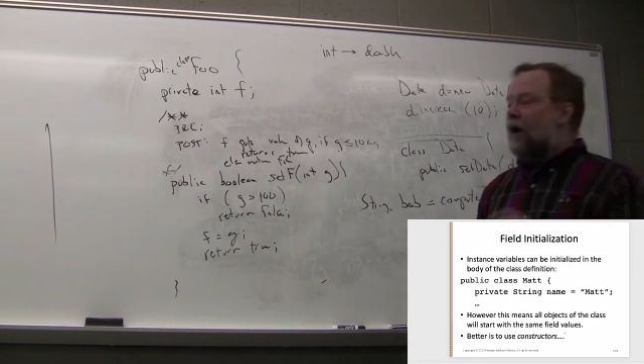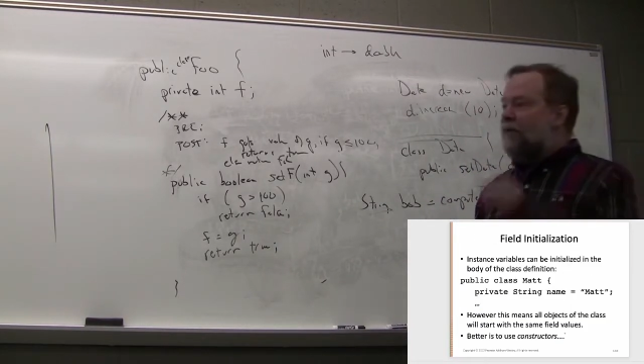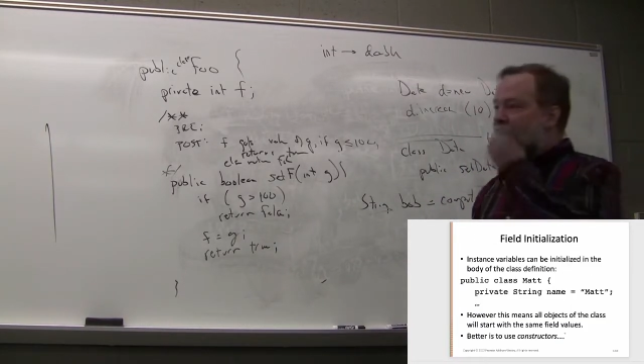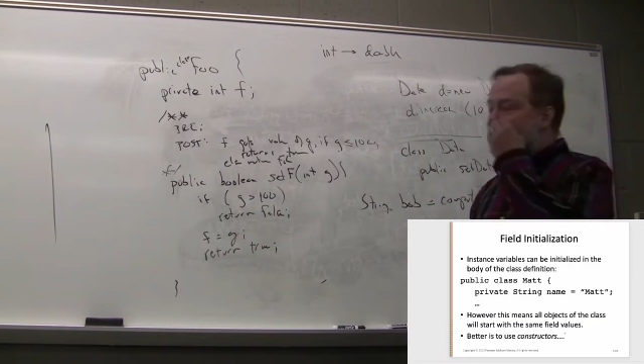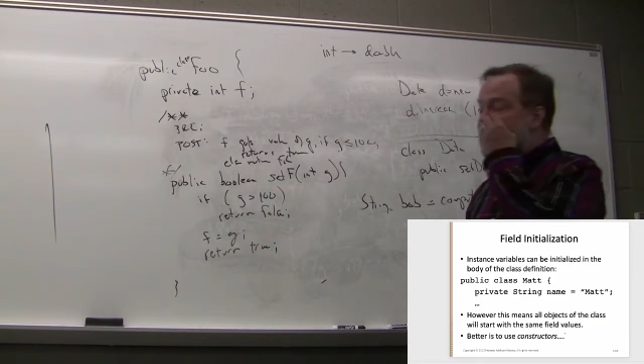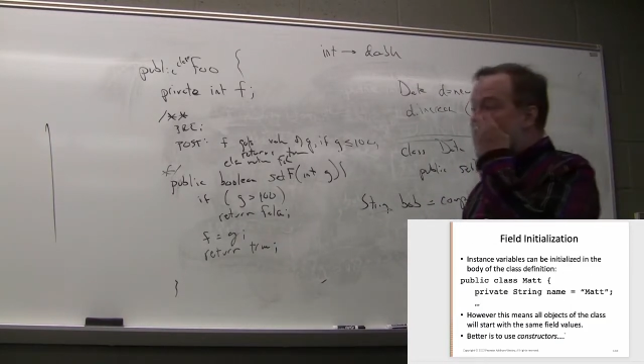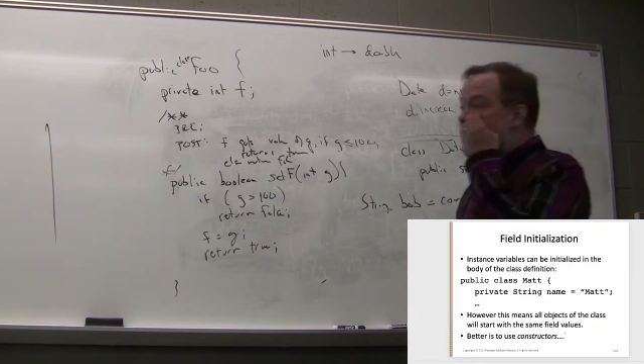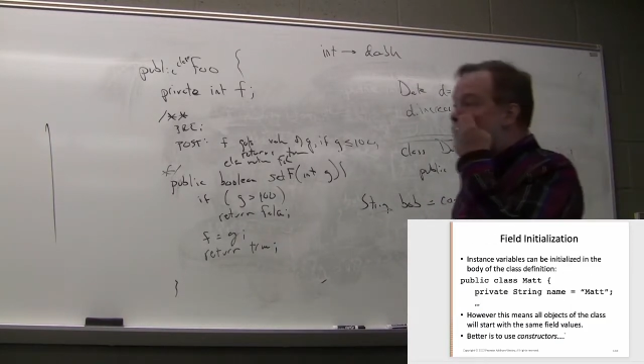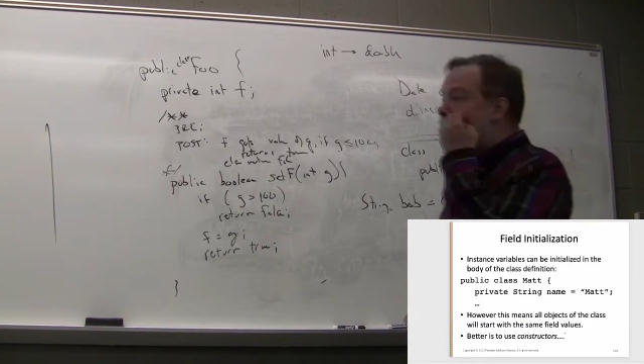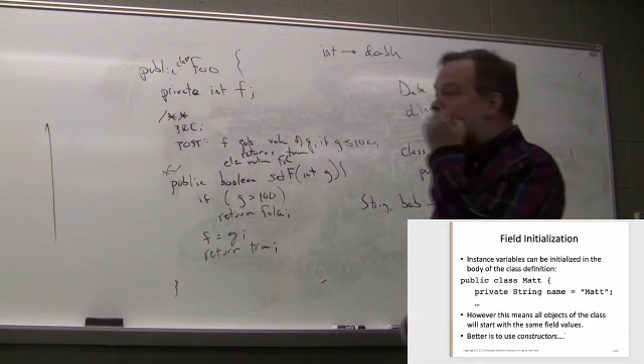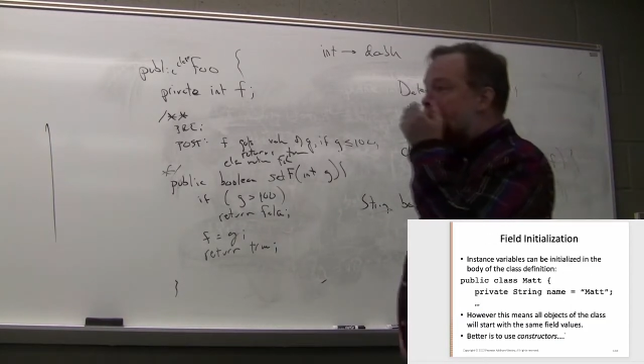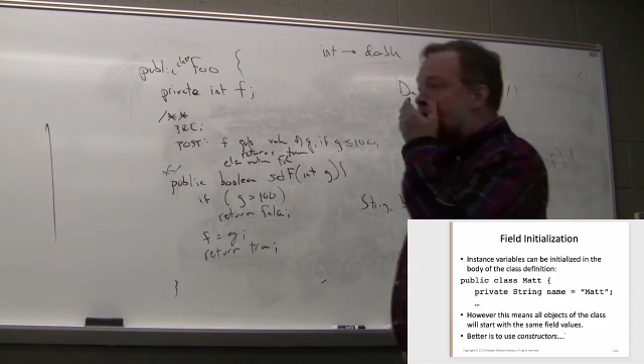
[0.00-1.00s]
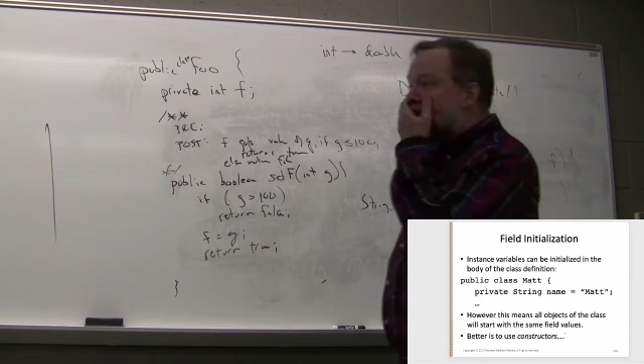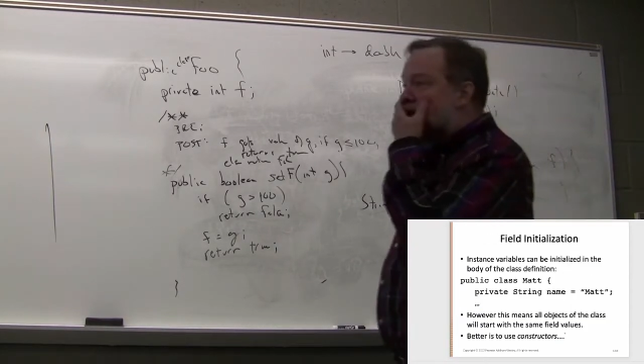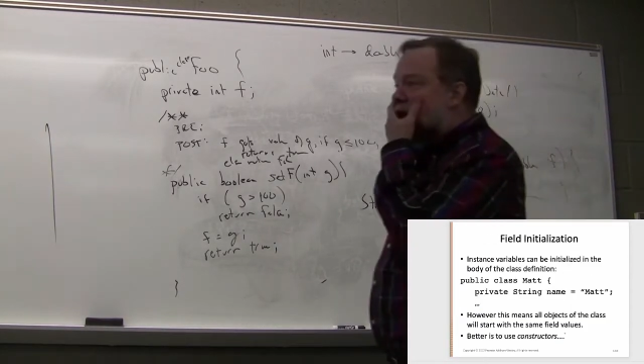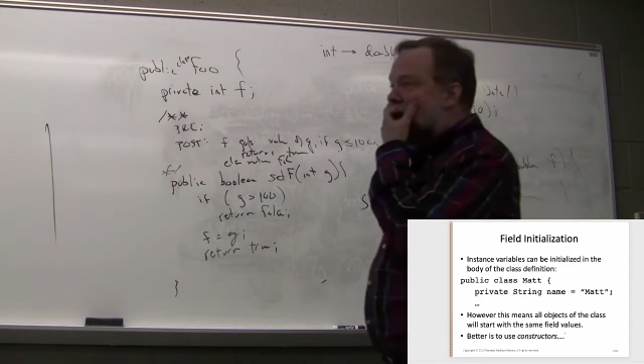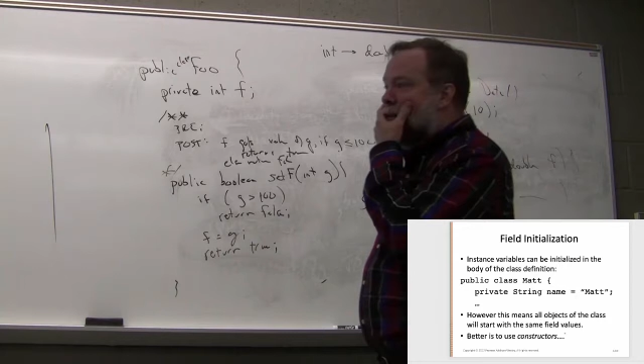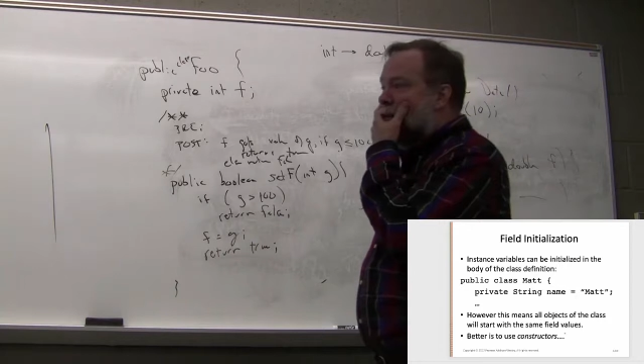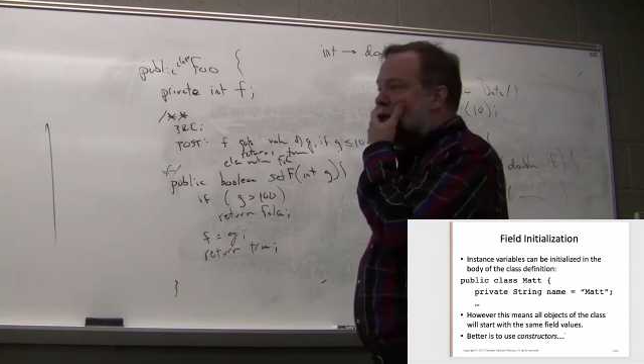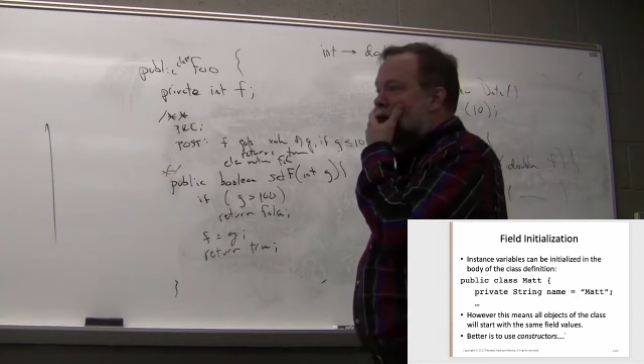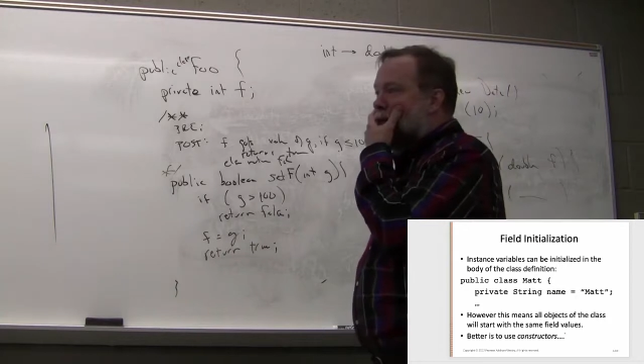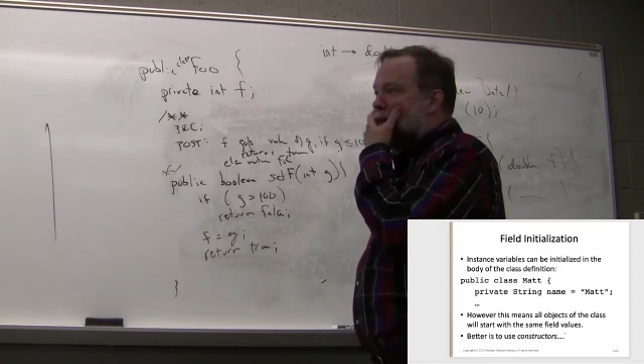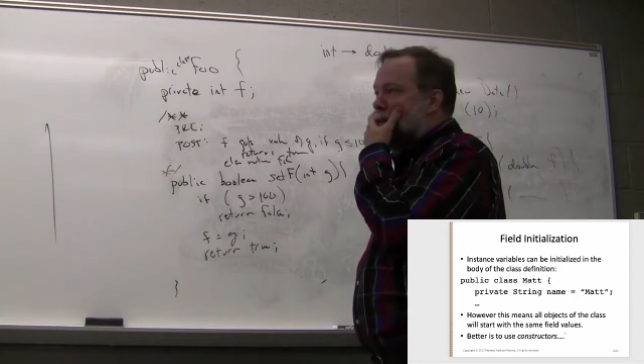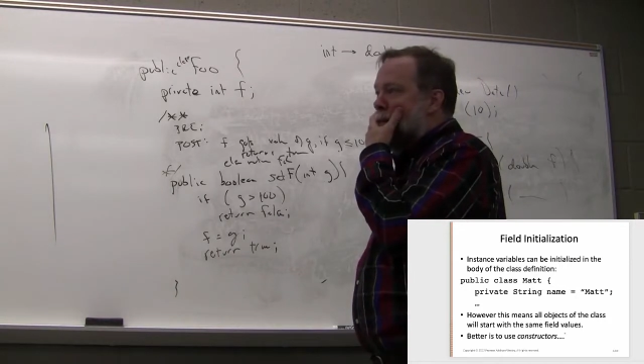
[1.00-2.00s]
I've actually kind of referred to this a couple
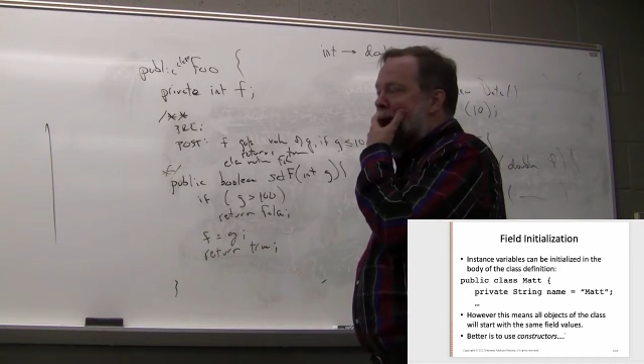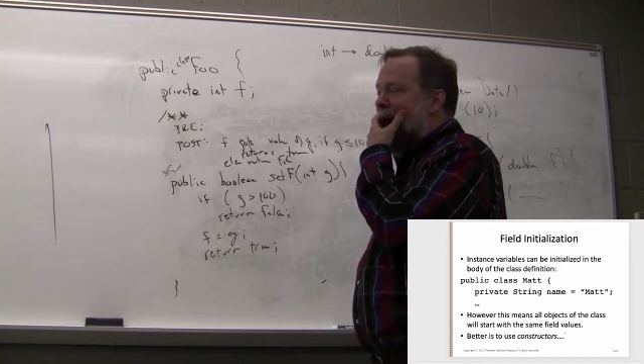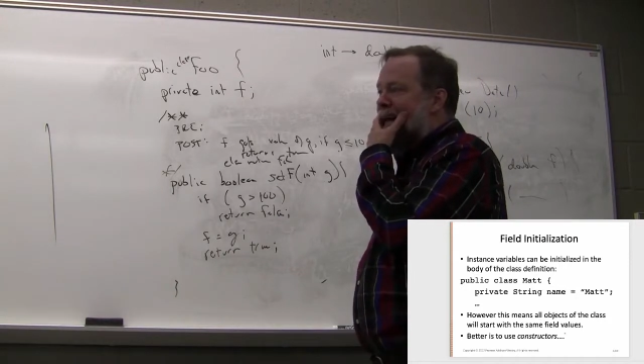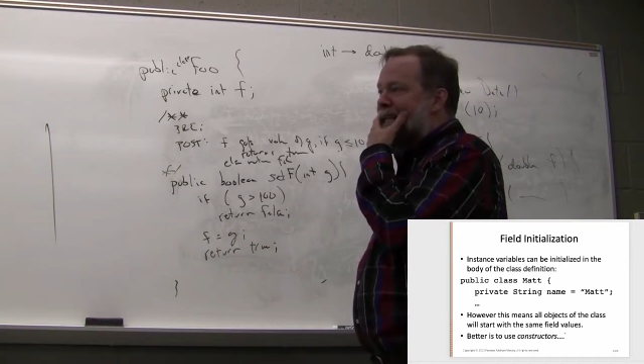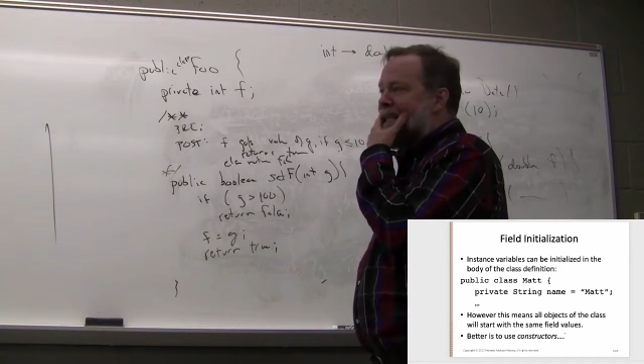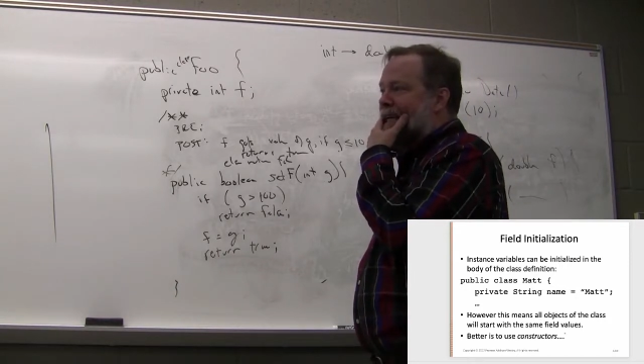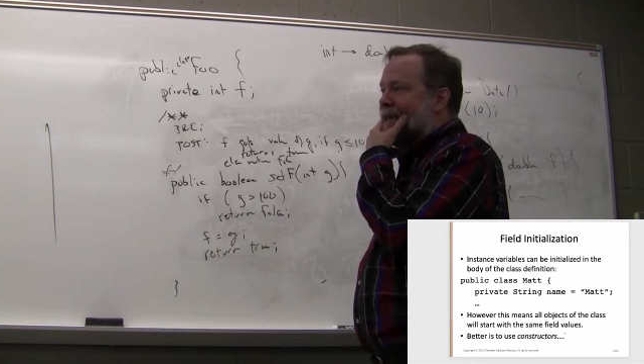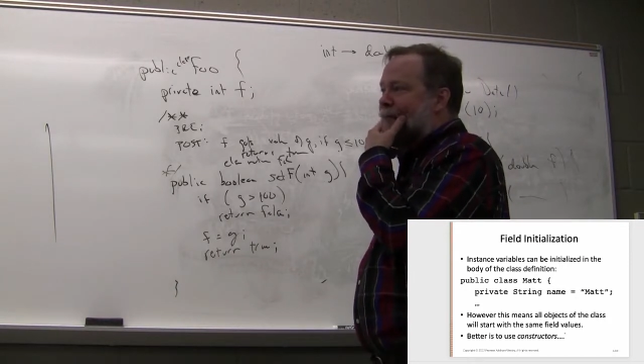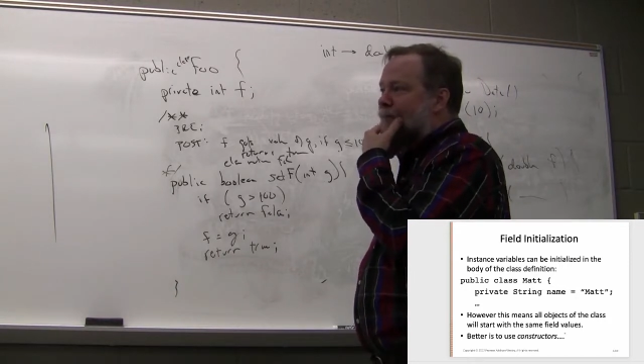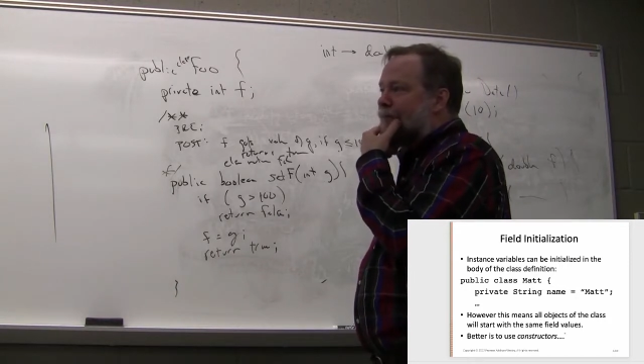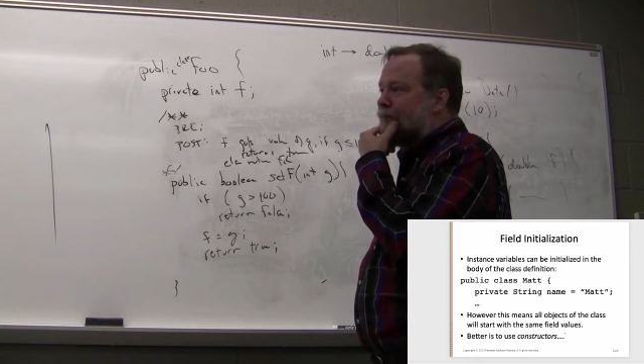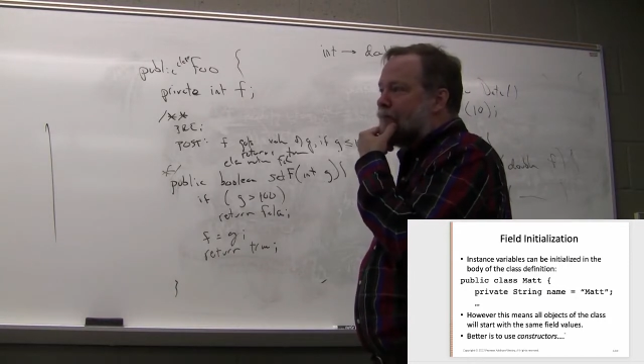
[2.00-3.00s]
times in passing.